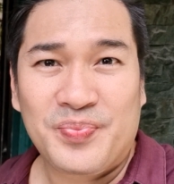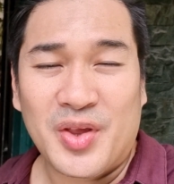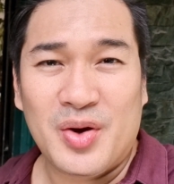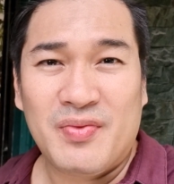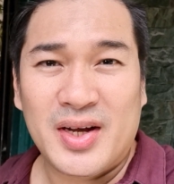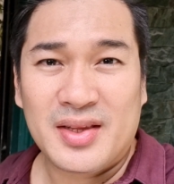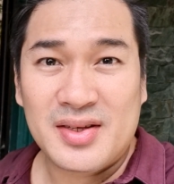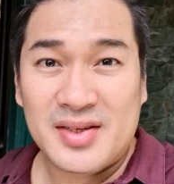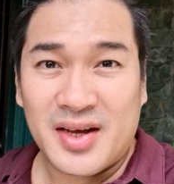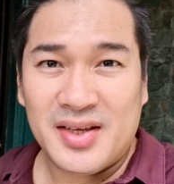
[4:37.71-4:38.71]
your vital
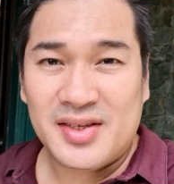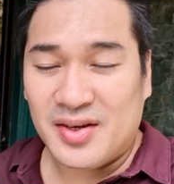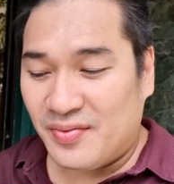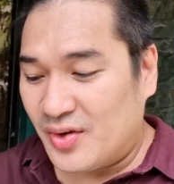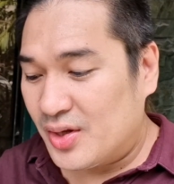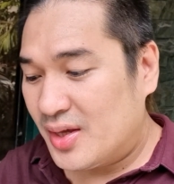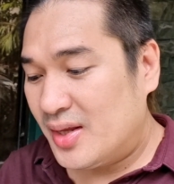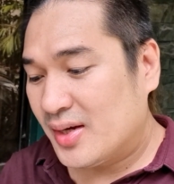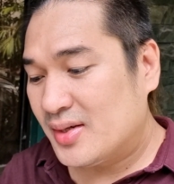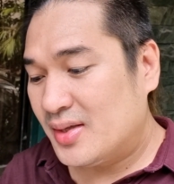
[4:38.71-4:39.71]
signs on the next